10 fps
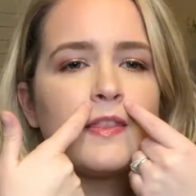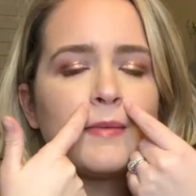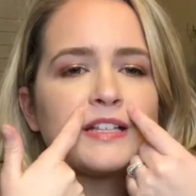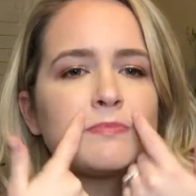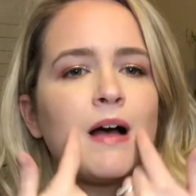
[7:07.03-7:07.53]
then
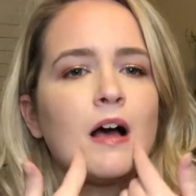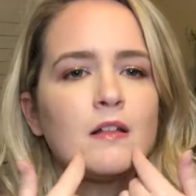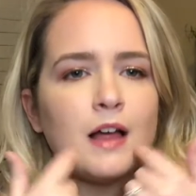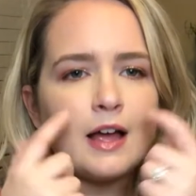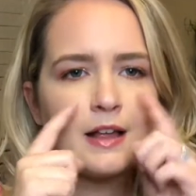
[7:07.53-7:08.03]
my smile
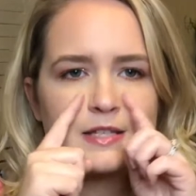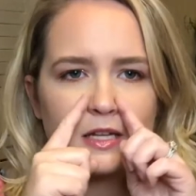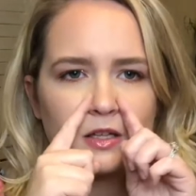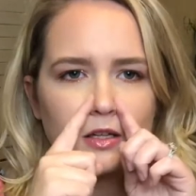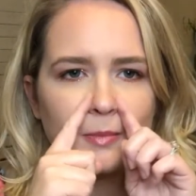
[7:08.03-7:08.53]
lines and
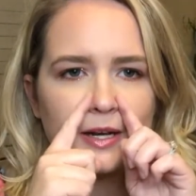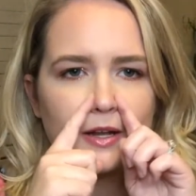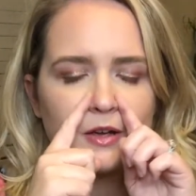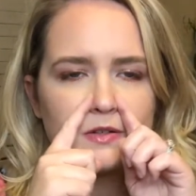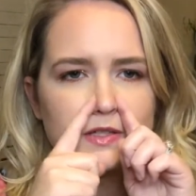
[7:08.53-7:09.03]
a little on my
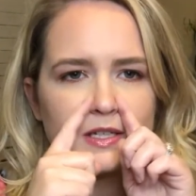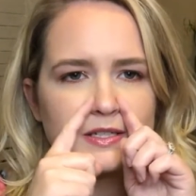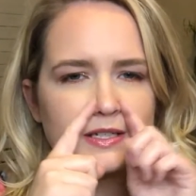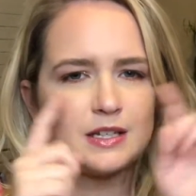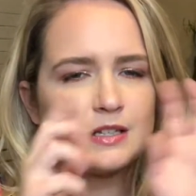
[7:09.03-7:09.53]
nose
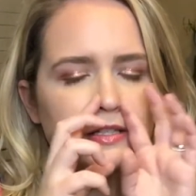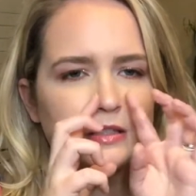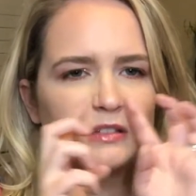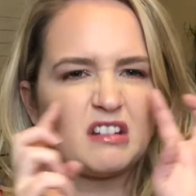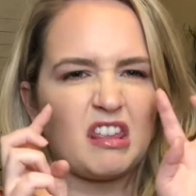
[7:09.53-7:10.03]
because it gets a
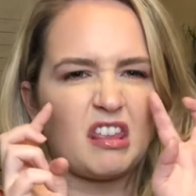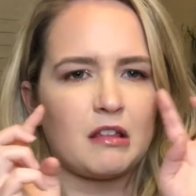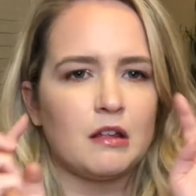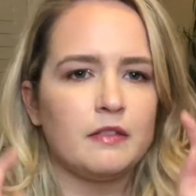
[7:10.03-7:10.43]
little in